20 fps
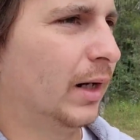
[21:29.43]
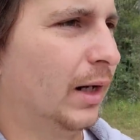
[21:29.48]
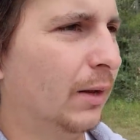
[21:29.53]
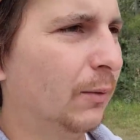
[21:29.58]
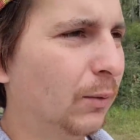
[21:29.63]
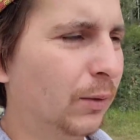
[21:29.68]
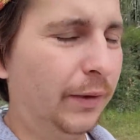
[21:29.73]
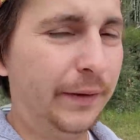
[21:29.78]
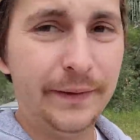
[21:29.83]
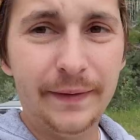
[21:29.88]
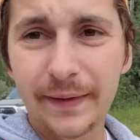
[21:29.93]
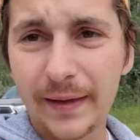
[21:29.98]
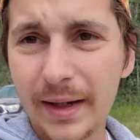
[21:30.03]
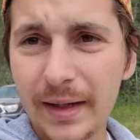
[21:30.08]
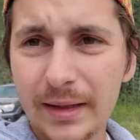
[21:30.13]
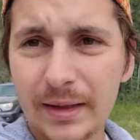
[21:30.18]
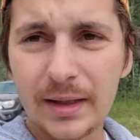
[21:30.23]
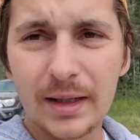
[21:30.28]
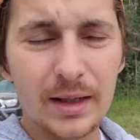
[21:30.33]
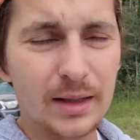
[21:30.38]
and we're
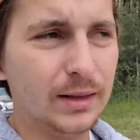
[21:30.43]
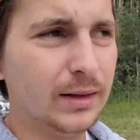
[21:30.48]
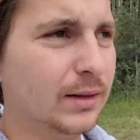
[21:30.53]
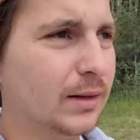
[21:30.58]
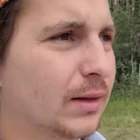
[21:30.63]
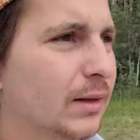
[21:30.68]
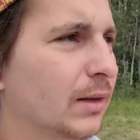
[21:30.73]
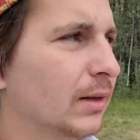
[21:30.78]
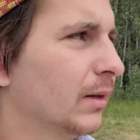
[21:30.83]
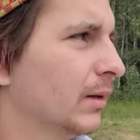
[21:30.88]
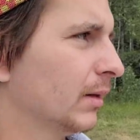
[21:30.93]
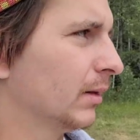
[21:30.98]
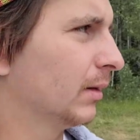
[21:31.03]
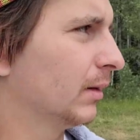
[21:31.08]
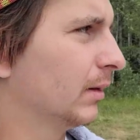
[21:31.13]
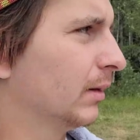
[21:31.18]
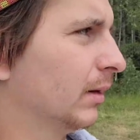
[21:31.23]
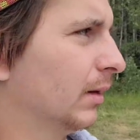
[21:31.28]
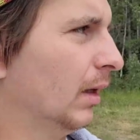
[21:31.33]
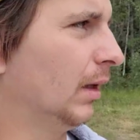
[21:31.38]
thinking
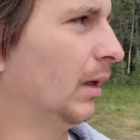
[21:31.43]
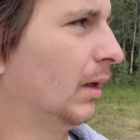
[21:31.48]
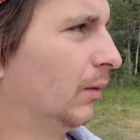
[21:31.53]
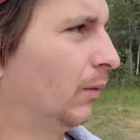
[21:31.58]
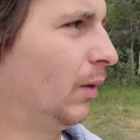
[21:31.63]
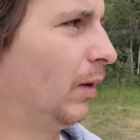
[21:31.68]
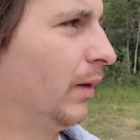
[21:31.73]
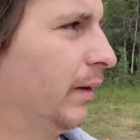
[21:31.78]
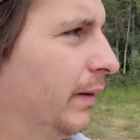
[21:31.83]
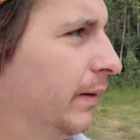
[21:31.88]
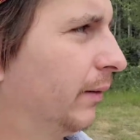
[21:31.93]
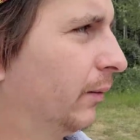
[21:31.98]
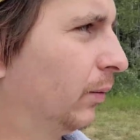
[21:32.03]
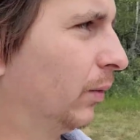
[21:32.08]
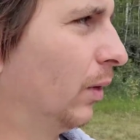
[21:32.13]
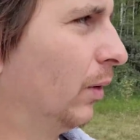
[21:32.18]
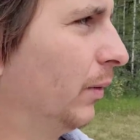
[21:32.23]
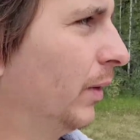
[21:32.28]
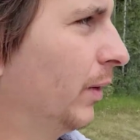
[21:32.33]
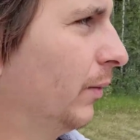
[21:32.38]
what the
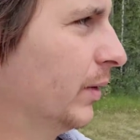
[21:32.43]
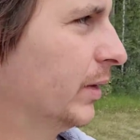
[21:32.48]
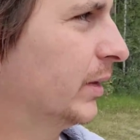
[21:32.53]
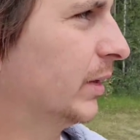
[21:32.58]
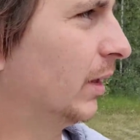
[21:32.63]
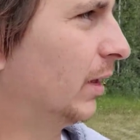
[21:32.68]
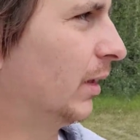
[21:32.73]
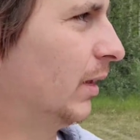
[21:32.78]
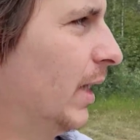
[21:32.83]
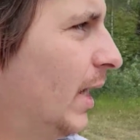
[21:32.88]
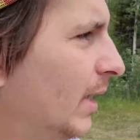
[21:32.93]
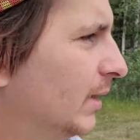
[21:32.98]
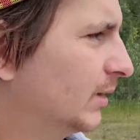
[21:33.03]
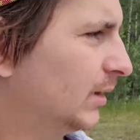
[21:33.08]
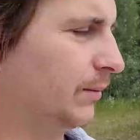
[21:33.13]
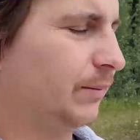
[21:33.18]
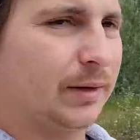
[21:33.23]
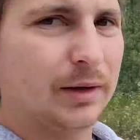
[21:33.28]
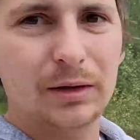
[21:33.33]
road that we saw last time,